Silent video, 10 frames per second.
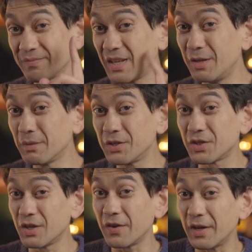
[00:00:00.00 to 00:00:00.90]
In my
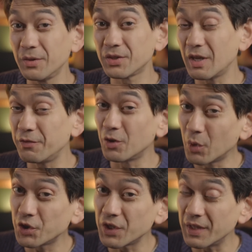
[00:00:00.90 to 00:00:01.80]
scenarios, if you're
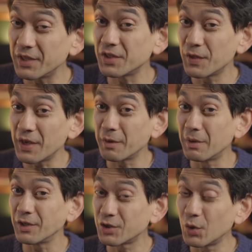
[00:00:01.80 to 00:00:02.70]
watching this and think
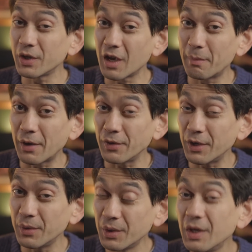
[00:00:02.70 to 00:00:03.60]
Mike's talking about
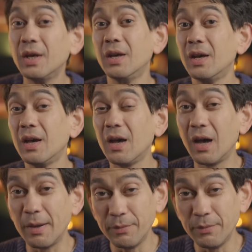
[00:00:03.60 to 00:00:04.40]
you, I'm